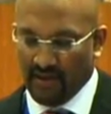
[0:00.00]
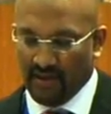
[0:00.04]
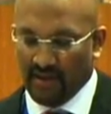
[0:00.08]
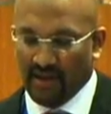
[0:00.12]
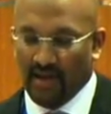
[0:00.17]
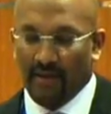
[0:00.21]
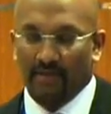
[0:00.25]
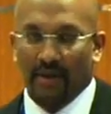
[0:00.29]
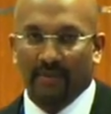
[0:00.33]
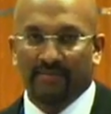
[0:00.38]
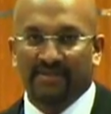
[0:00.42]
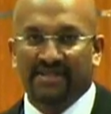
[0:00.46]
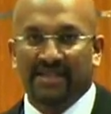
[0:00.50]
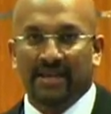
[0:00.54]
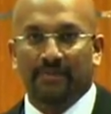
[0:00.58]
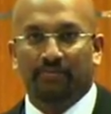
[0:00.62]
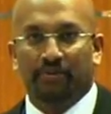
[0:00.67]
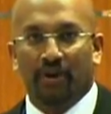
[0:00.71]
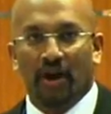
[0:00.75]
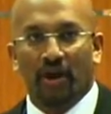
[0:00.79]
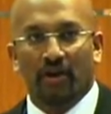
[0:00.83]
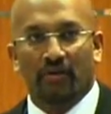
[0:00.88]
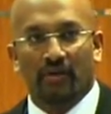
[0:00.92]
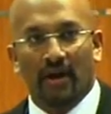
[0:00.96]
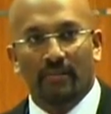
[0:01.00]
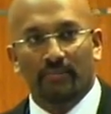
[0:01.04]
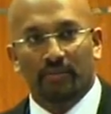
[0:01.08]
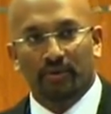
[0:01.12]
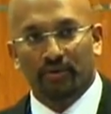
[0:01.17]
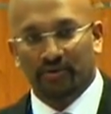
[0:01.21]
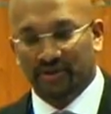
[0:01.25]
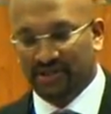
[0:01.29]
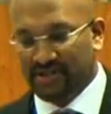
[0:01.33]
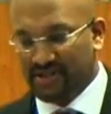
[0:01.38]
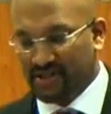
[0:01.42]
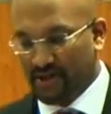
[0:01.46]
The MMC Programme
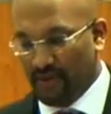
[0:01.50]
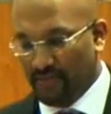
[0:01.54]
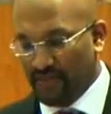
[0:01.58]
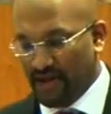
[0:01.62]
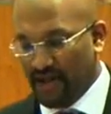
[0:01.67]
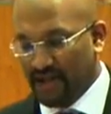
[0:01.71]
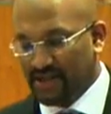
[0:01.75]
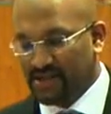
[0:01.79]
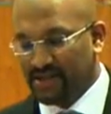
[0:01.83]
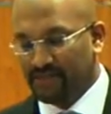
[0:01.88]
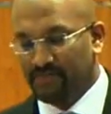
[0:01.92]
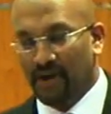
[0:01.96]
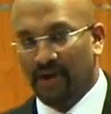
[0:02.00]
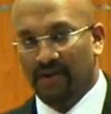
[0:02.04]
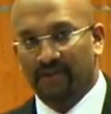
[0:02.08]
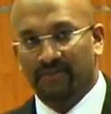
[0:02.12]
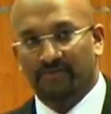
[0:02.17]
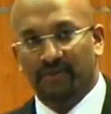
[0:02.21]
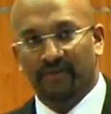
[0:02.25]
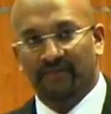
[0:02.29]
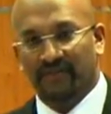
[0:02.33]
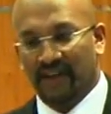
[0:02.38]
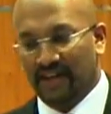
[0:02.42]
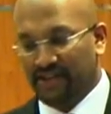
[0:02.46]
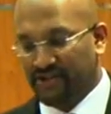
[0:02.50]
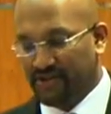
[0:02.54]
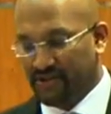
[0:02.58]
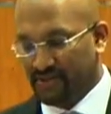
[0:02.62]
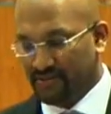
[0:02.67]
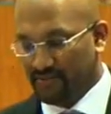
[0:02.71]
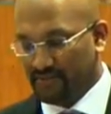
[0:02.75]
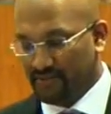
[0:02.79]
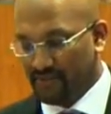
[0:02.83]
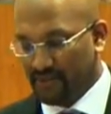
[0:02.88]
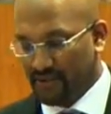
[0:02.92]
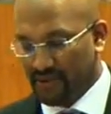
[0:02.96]
Board is dominated by the
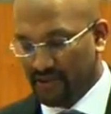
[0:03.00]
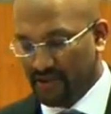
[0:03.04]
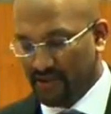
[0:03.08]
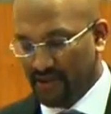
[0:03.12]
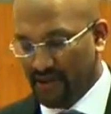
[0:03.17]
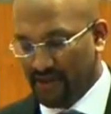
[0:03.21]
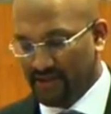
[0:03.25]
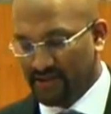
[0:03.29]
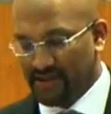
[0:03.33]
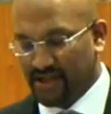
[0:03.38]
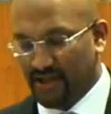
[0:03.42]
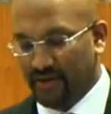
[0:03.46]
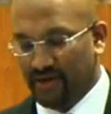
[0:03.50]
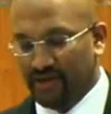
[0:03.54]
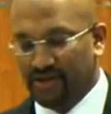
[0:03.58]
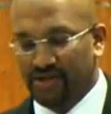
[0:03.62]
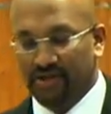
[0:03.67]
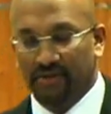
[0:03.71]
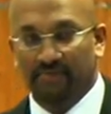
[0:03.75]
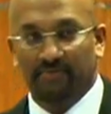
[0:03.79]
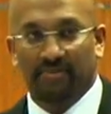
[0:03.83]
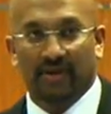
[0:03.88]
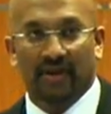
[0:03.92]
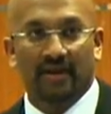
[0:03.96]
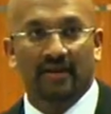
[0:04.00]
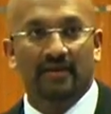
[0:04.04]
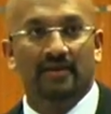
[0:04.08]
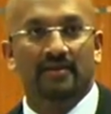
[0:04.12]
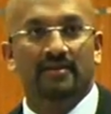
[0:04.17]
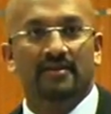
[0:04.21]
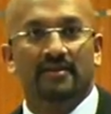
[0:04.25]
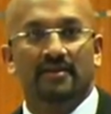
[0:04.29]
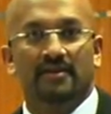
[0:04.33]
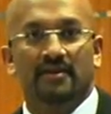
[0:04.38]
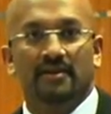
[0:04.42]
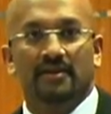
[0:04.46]
profession, and so it should be.
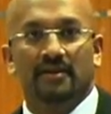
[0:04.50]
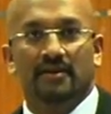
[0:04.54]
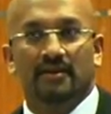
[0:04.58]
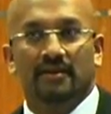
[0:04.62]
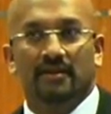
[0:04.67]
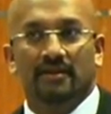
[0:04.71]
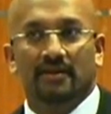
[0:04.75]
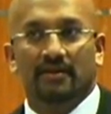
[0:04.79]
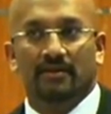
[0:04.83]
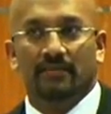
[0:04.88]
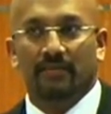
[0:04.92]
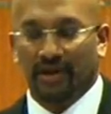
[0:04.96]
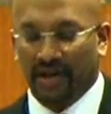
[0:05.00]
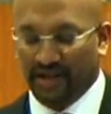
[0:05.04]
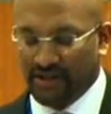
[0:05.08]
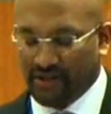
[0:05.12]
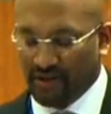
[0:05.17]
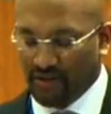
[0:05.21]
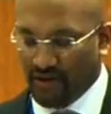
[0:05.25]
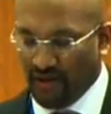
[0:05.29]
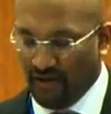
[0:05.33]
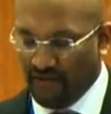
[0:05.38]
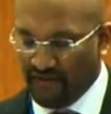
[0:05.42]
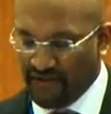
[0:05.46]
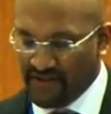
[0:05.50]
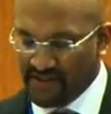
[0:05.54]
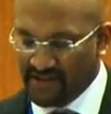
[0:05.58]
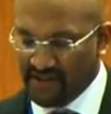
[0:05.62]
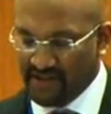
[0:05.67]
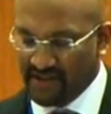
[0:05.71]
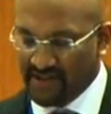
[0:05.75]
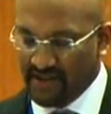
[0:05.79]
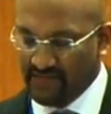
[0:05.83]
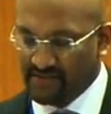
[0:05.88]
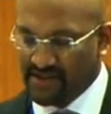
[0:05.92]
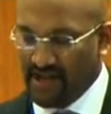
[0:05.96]
When I took office
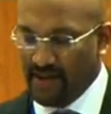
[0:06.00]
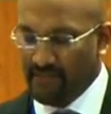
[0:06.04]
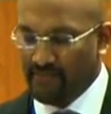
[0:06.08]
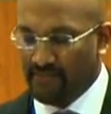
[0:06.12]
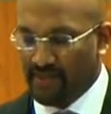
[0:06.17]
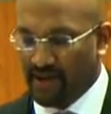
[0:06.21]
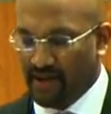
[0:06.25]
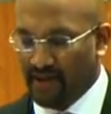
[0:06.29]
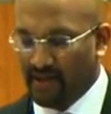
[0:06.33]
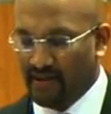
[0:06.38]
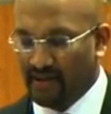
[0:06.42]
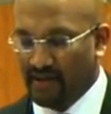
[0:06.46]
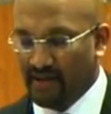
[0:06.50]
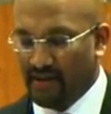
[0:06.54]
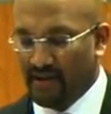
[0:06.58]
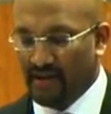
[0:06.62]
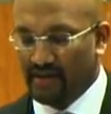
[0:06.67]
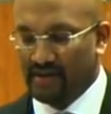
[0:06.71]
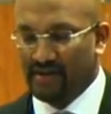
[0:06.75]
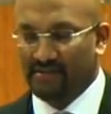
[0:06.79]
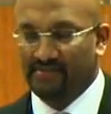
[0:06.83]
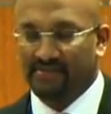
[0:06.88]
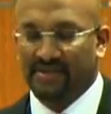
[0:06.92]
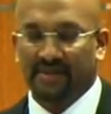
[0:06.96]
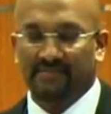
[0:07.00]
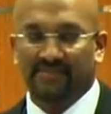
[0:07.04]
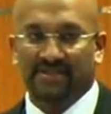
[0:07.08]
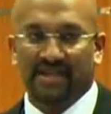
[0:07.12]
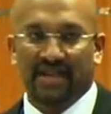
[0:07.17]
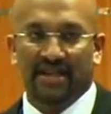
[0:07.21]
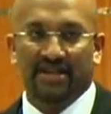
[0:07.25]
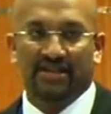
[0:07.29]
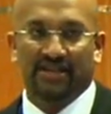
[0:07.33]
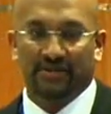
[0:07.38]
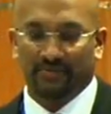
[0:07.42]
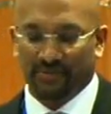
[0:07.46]
in September, the
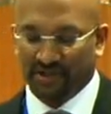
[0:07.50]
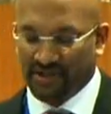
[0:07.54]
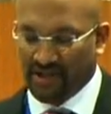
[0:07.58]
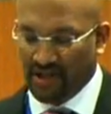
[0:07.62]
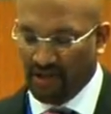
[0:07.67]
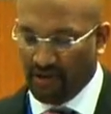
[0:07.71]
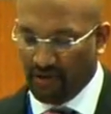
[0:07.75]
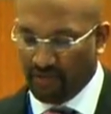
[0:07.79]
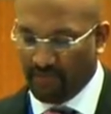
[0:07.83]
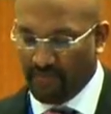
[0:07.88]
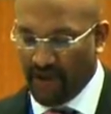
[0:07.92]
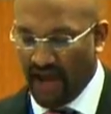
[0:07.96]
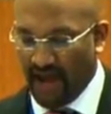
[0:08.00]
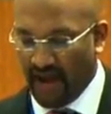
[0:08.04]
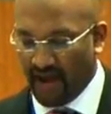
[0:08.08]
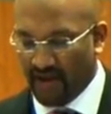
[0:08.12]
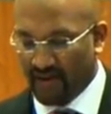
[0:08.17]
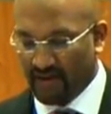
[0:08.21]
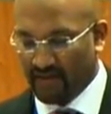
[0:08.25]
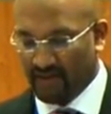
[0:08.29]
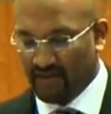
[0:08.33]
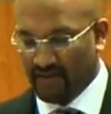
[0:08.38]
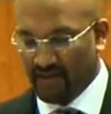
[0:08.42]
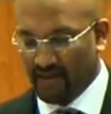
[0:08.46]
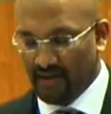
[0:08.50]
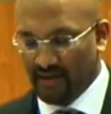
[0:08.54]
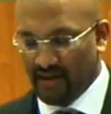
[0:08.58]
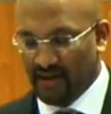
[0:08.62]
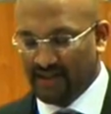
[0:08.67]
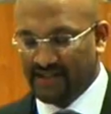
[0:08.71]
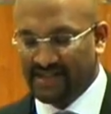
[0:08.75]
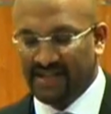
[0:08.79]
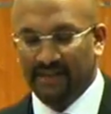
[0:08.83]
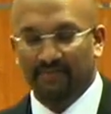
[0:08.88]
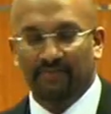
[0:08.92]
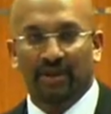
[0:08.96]
temptation was to look back
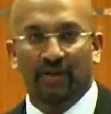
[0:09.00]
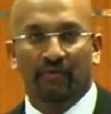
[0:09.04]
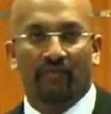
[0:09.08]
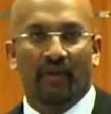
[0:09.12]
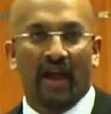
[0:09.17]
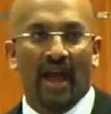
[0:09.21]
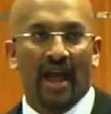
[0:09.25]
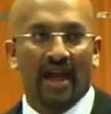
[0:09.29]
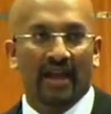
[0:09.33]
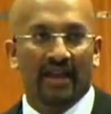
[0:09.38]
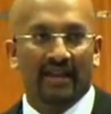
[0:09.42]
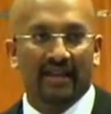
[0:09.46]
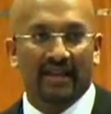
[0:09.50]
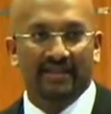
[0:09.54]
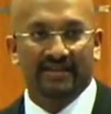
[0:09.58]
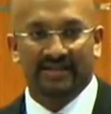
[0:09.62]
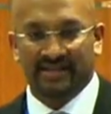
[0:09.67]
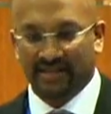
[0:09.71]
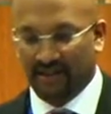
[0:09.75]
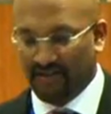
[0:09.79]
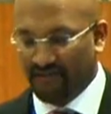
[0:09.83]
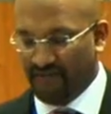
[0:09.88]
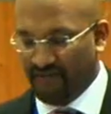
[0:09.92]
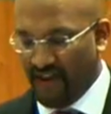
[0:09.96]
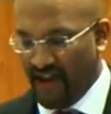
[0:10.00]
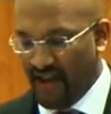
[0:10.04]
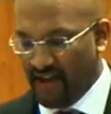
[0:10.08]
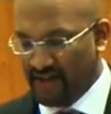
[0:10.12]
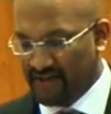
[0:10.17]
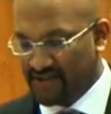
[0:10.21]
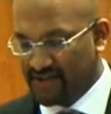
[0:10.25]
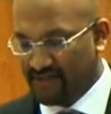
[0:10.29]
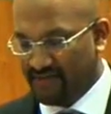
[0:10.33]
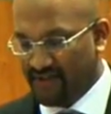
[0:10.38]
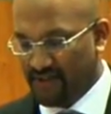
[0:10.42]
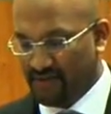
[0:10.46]
and simply rail against the
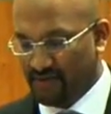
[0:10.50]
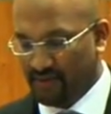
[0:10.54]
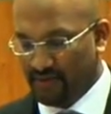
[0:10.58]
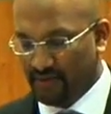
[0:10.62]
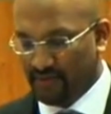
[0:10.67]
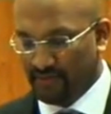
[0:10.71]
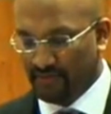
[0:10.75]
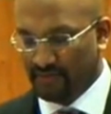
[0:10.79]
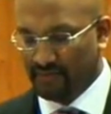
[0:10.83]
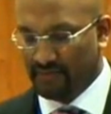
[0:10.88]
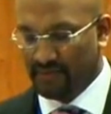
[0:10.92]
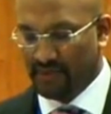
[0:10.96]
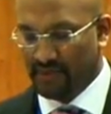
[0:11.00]
unfairness of it all.